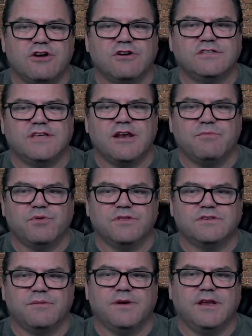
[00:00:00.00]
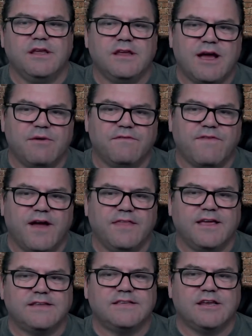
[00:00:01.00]
setup with somebody, I would find
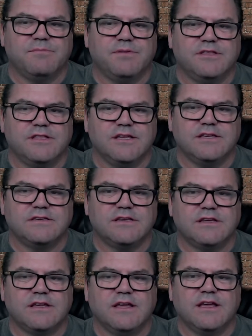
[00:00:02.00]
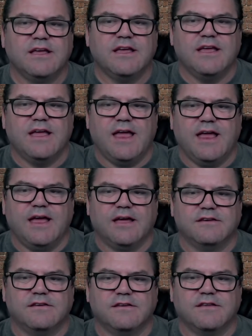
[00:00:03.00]
that setup in the list,
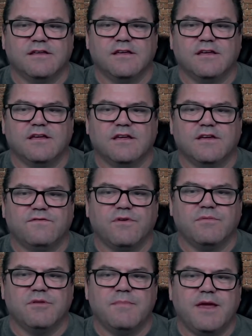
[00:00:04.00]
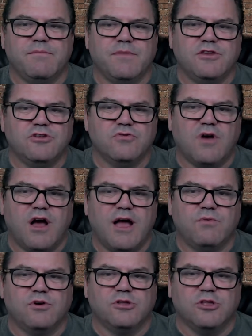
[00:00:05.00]
and from the main menu, I
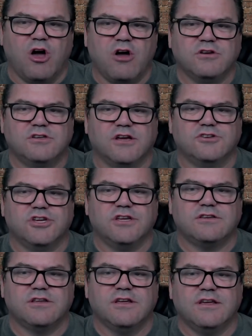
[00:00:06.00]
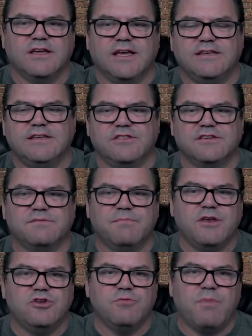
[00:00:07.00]
will long touch it until this
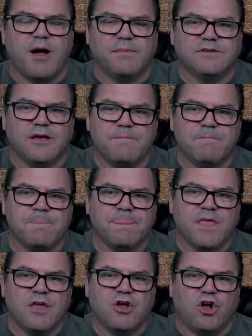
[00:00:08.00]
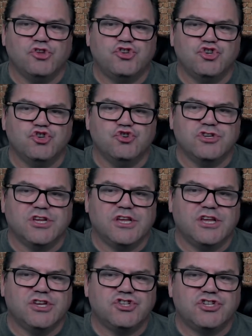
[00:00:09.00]
menu pops up. I'll choose
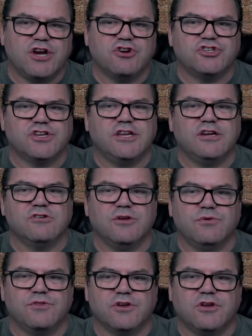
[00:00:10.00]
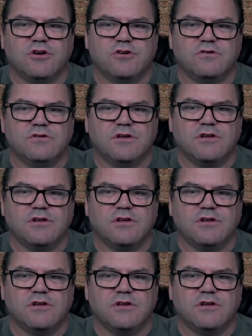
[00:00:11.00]
Share Securely with a Code.